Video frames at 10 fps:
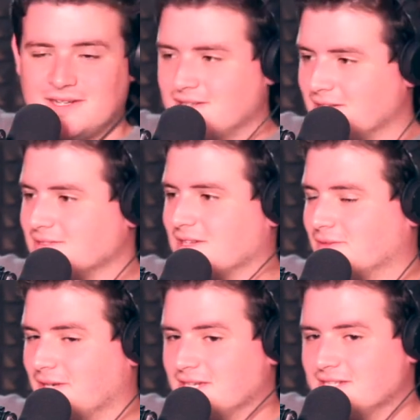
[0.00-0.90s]
That was
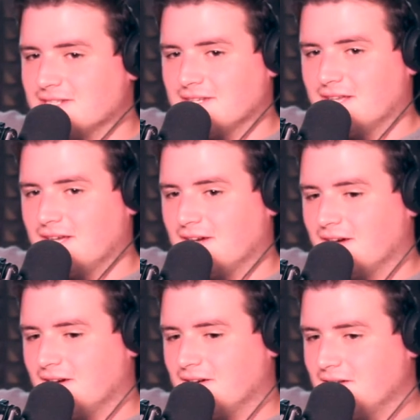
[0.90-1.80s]
definitely nice. And then
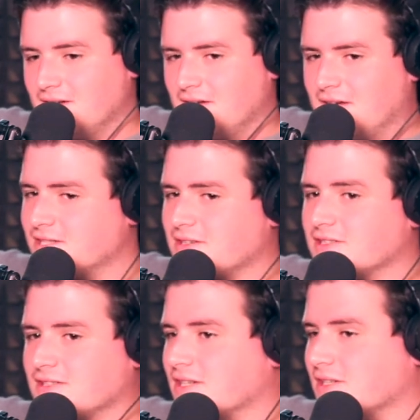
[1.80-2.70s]
it's
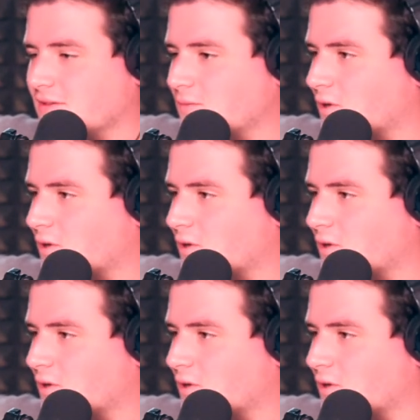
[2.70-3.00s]
also like